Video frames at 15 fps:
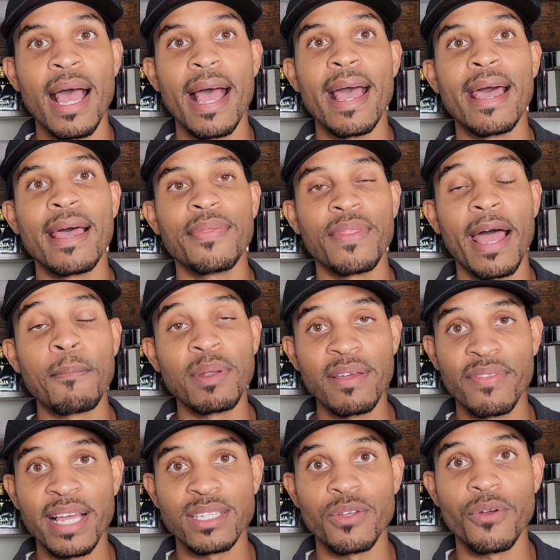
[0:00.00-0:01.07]
And I
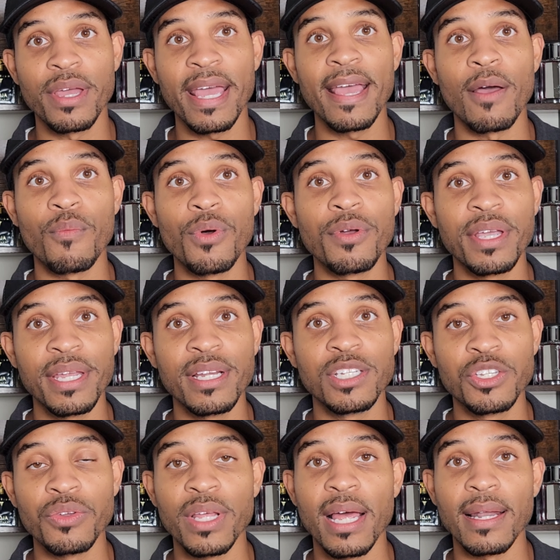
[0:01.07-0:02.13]
believe that's okay. And we'll get
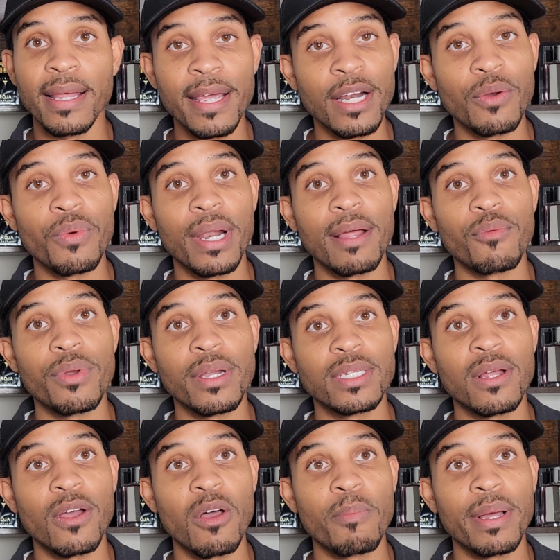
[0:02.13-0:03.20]
into that later when I want to
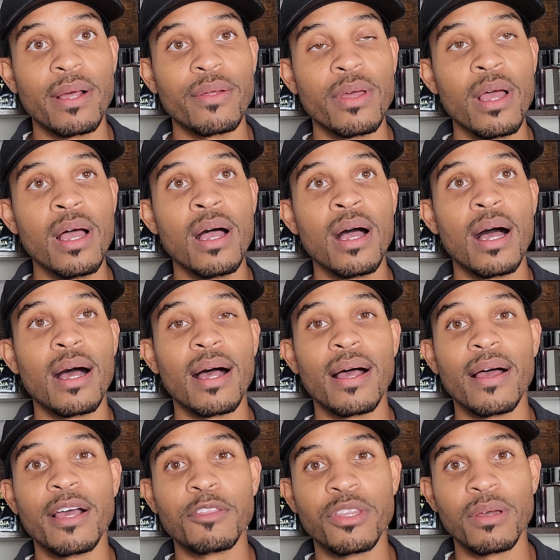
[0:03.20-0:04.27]
talk about
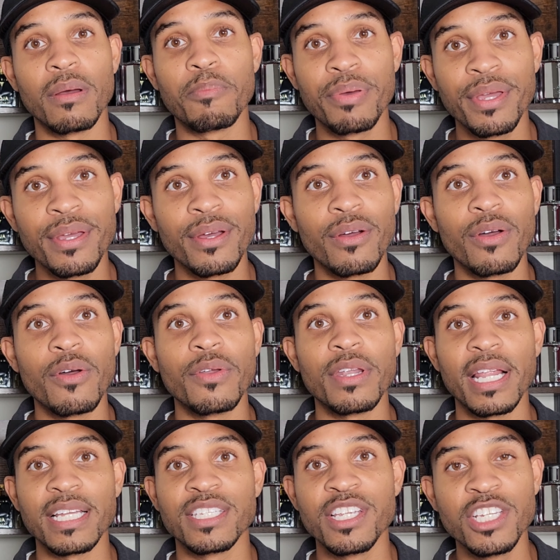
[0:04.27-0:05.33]
the appeal and
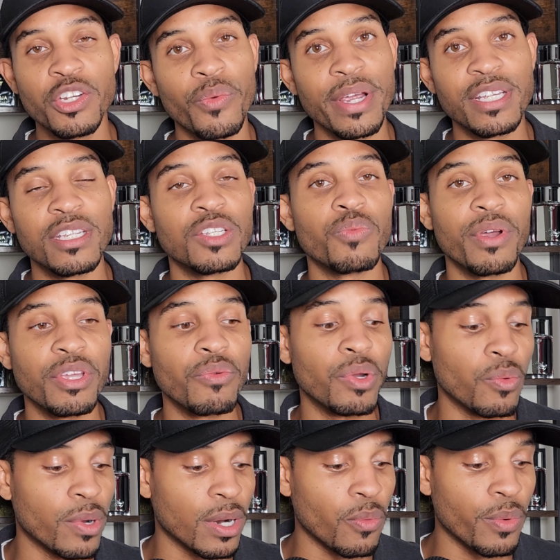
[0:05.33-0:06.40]
like situations where you would
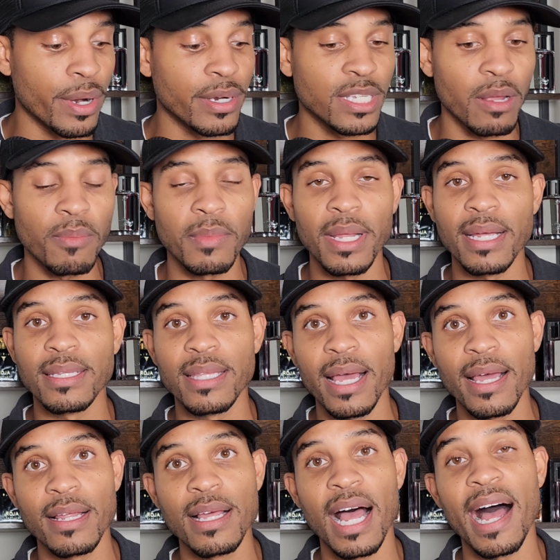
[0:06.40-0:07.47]
want to wear something like that.